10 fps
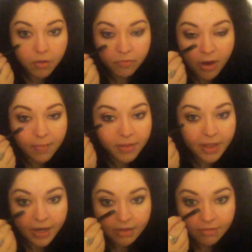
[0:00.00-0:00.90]
rub in
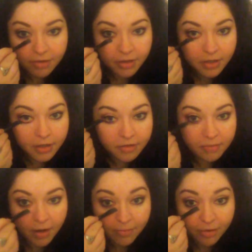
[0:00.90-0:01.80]
that concealer onto,
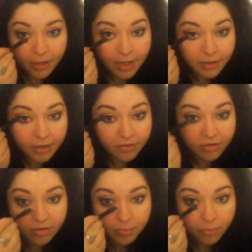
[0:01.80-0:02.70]
I'm sorry, not the
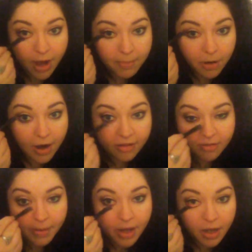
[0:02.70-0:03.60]
concealer, the primer
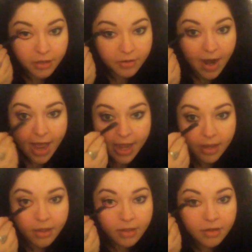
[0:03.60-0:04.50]
onto my under eye
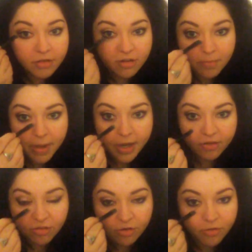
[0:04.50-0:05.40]
to make a
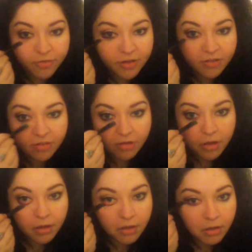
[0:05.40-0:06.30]
surface
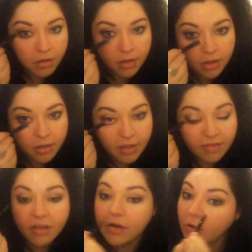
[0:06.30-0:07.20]

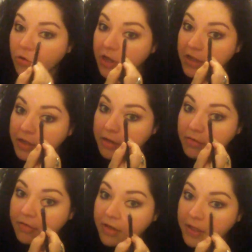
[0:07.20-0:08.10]
that's going to hold on the
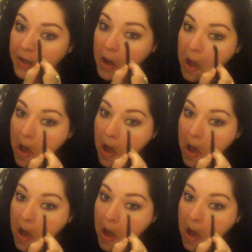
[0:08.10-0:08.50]
concealer.